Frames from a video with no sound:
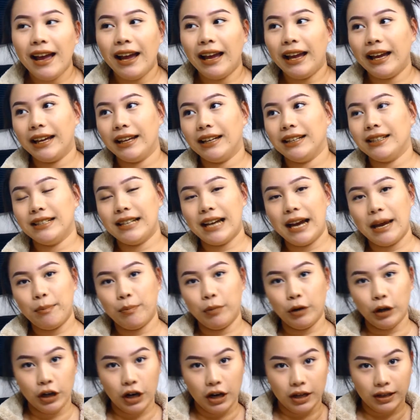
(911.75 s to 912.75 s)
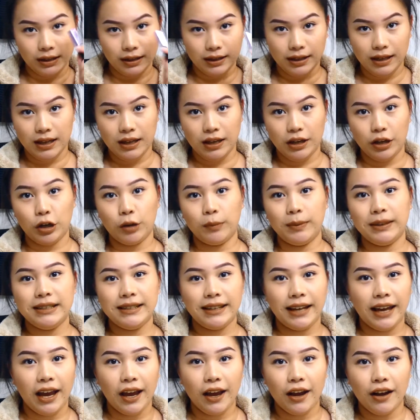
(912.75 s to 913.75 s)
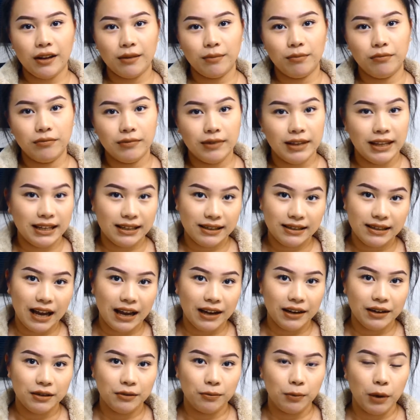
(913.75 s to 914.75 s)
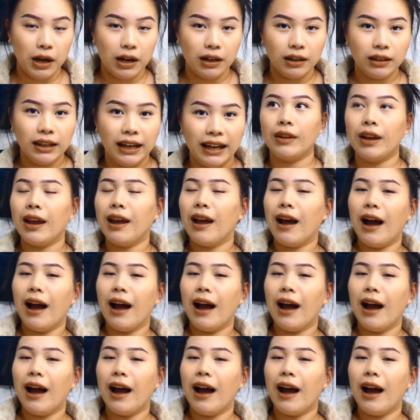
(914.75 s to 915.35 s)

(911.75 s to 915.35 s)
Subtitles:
and I put on the Urban Decay on this side as well.